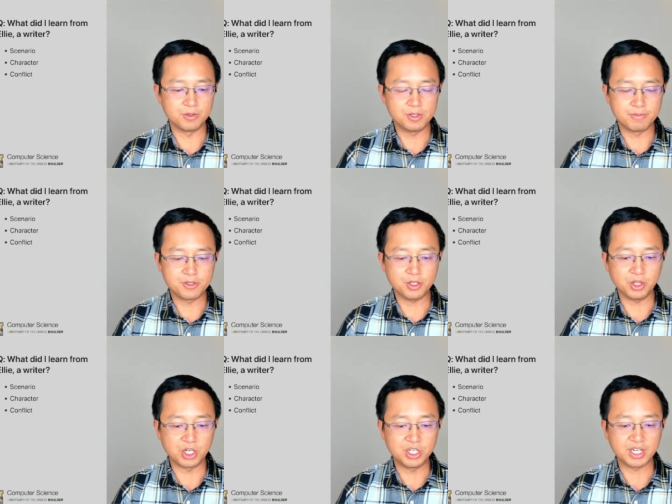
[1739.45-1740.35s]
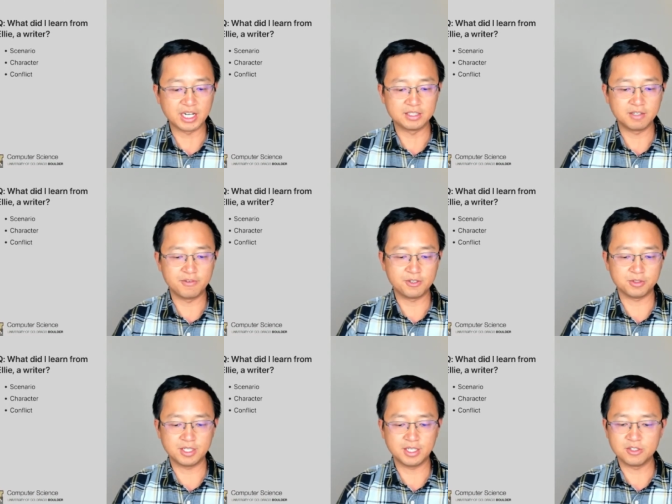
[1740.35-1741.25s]
used machine learning and
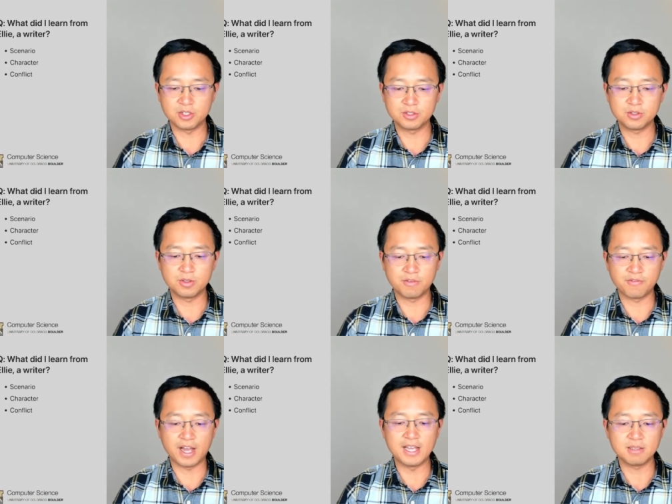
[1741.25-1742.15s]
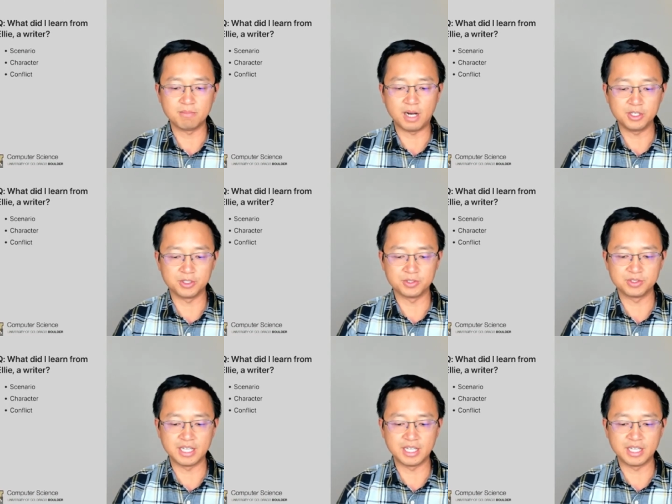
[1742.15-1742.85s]
artificial intelligence to devise a model